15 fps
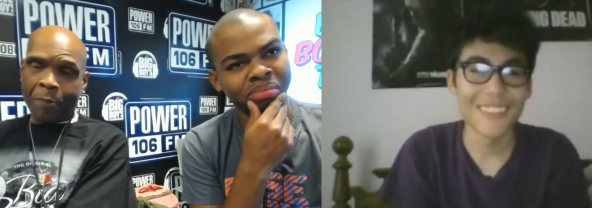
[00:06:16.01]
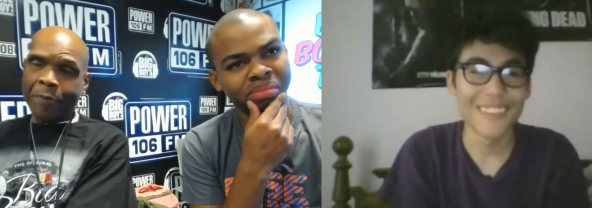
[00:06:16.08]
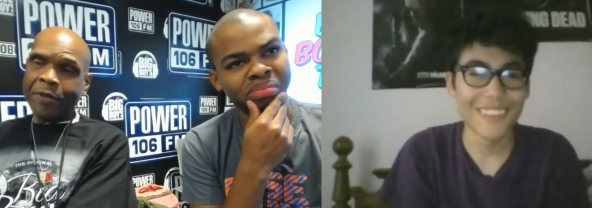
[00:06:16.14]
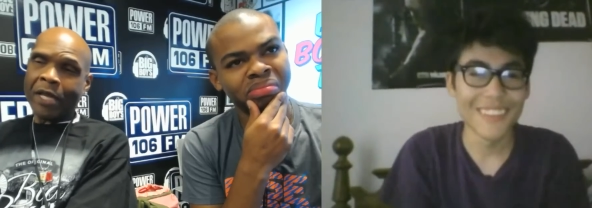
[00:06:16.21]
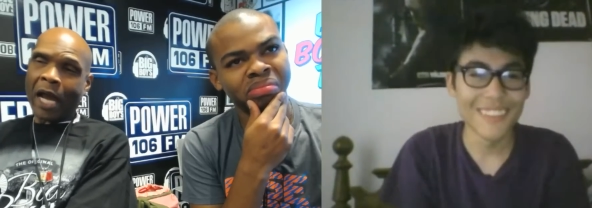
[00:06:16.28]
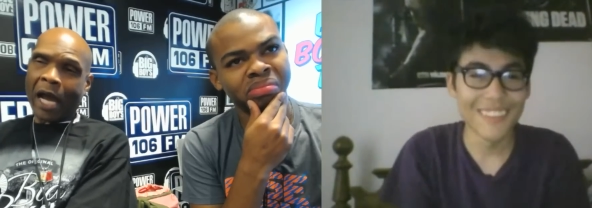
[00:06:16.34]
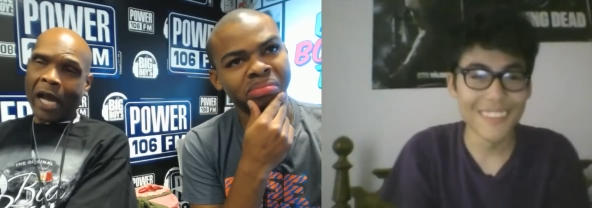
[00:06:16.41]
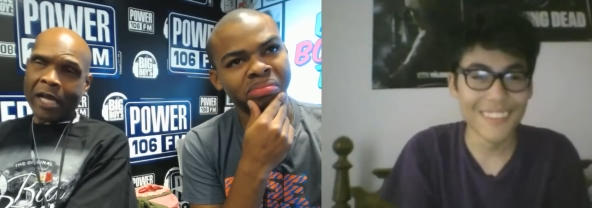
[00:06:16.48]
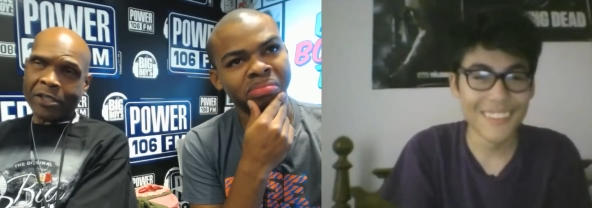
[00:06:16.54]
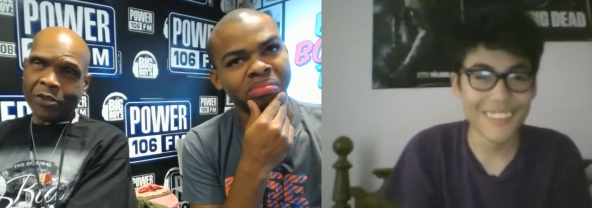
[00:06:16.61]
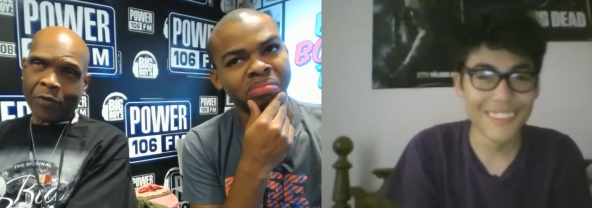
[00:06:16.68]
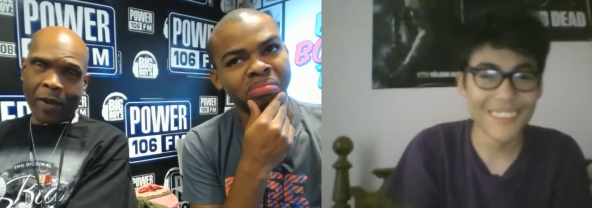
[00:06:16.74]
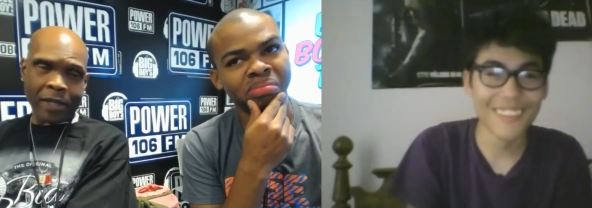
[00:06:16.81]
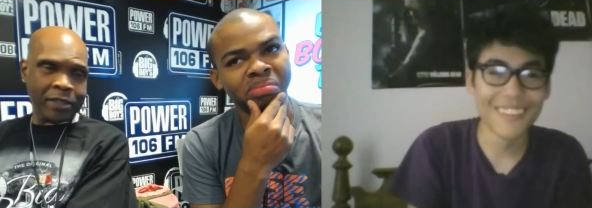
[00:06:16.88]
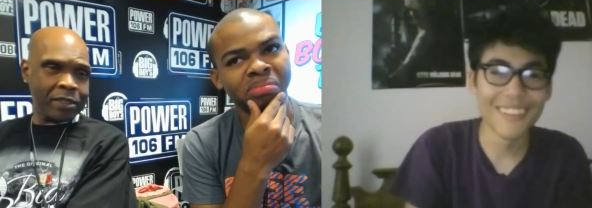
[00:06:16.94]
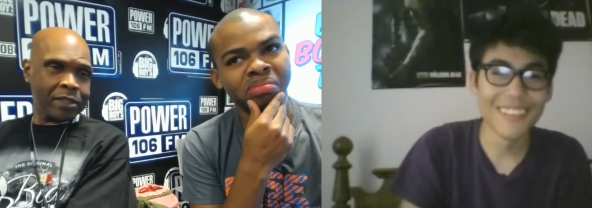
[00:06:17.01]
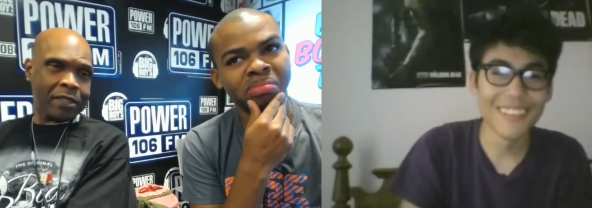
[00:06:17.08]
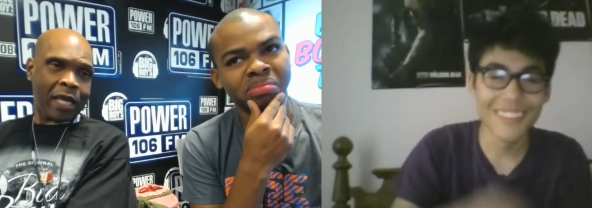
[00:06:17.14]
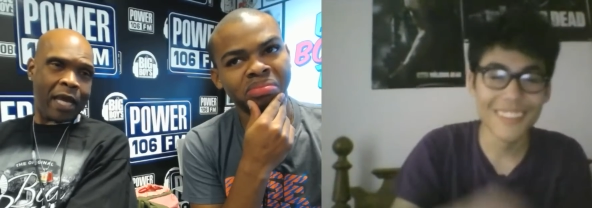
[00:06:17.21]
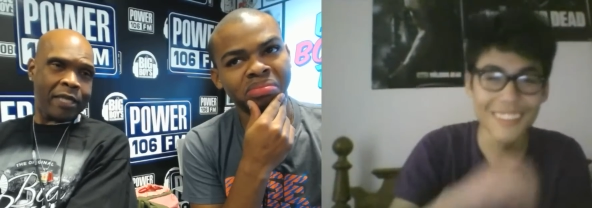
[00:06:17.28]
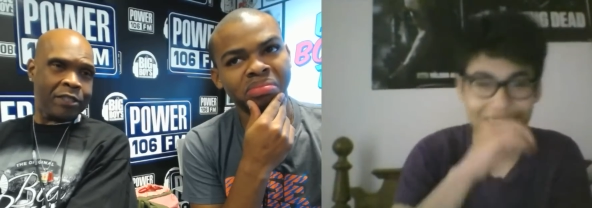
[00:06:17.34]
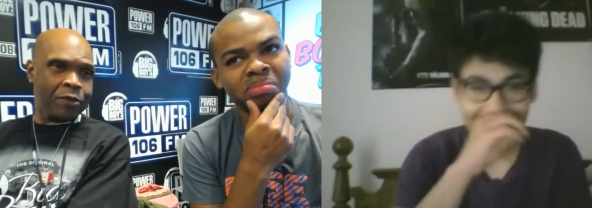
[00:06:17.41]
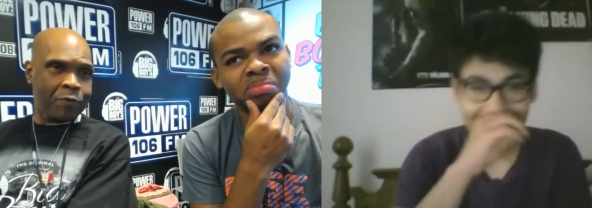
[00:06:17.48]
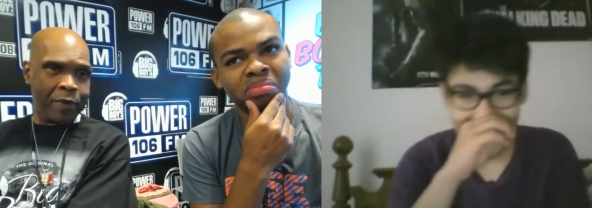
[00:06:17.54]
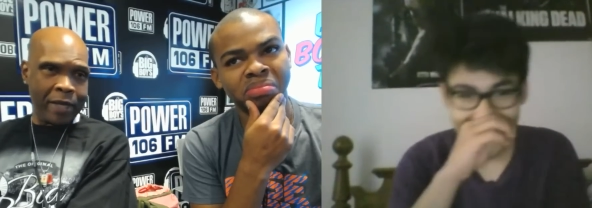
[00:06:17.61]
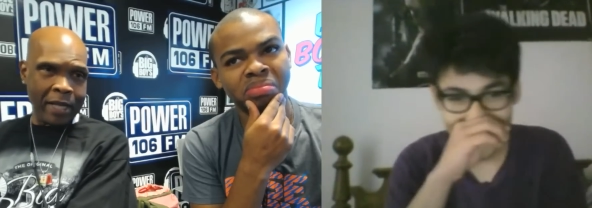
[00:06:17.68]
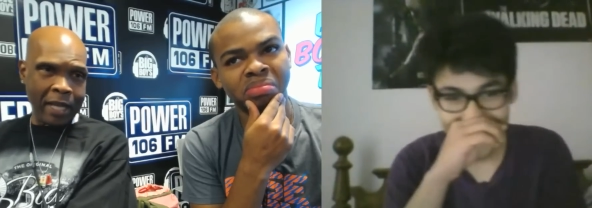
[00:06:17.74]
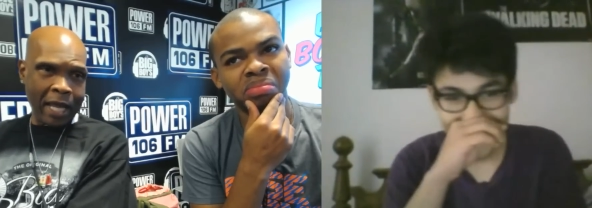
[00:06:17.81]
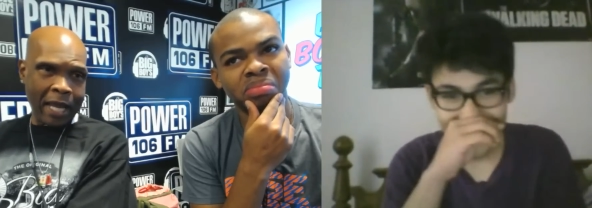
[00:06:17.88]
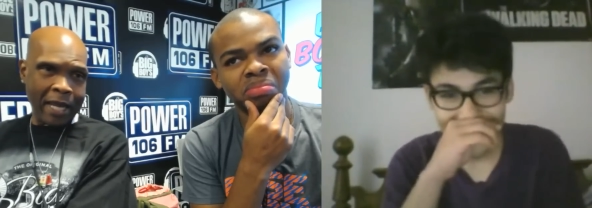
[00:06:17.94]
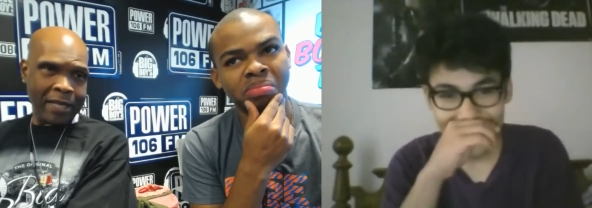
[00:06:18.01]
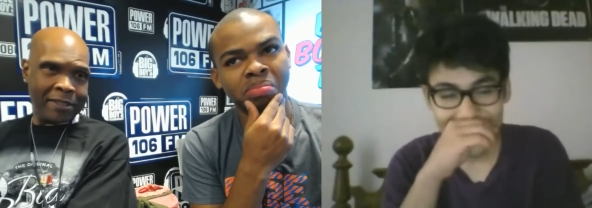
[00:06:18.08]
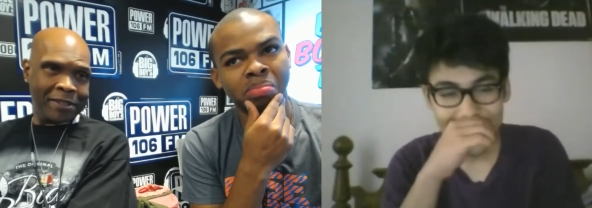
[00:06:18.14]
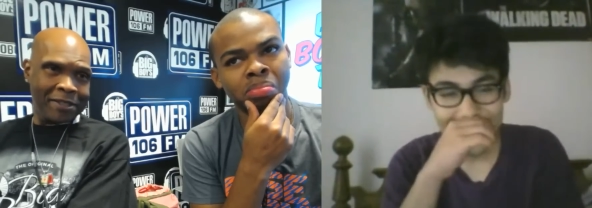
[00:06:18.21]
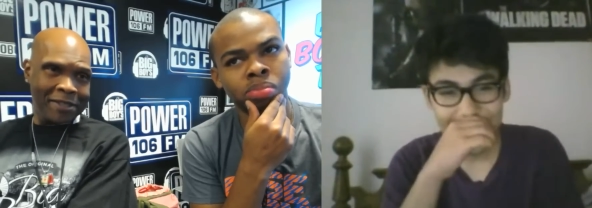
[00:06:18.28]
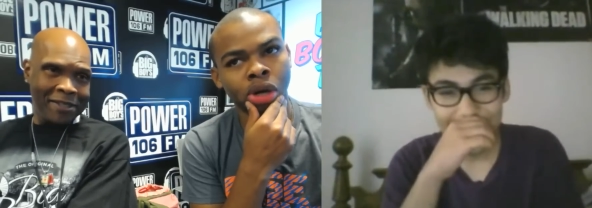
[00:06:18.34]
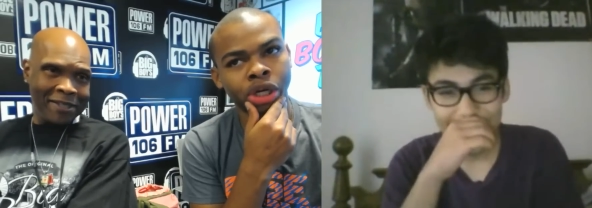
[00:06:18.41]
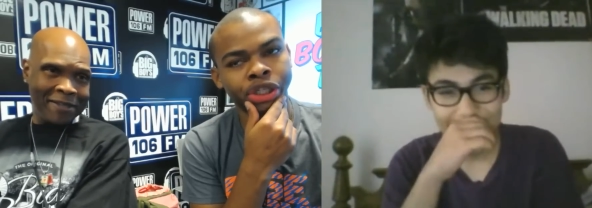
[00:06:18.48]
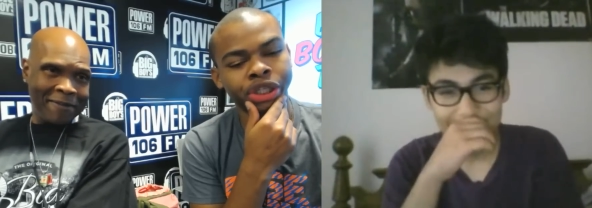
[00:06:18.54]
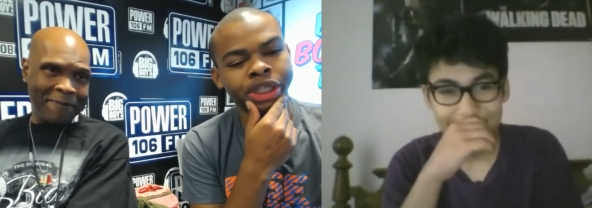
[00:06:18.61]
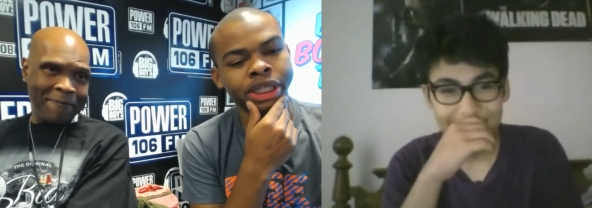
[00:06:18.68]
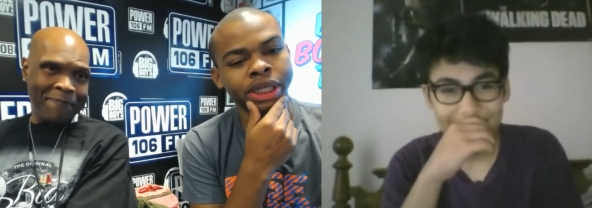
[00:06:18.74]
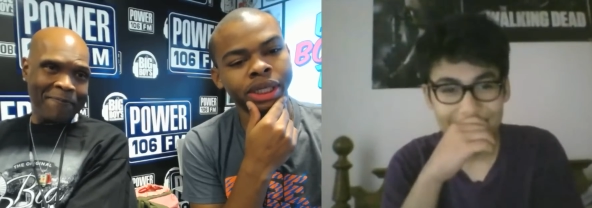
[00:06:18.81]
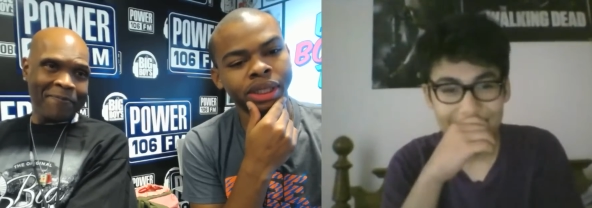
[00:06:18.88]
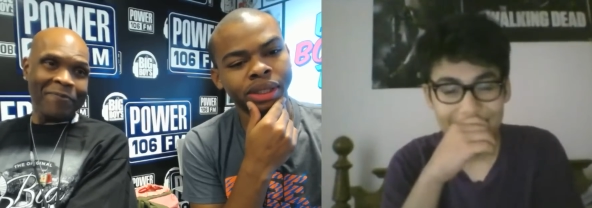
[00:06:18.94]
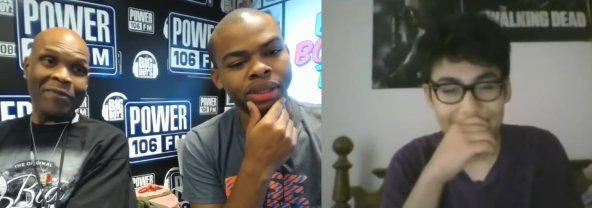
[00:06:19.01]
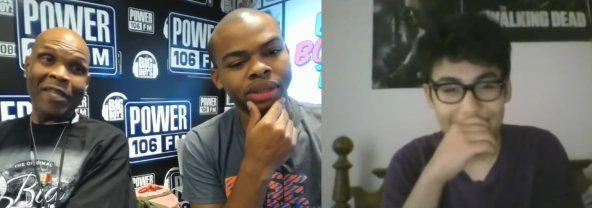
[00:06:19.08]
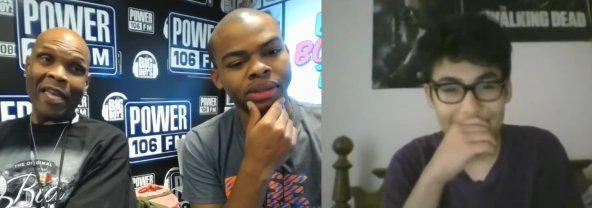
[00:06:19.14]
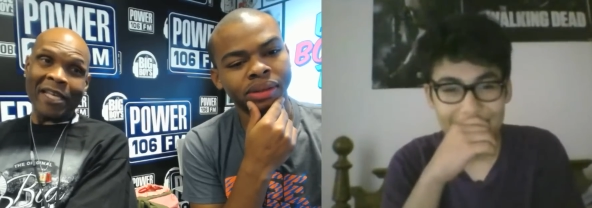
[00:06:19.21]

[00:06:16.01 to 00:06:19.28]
Speaker 1: Open your eyes twice the size and realize. Brush your teeth.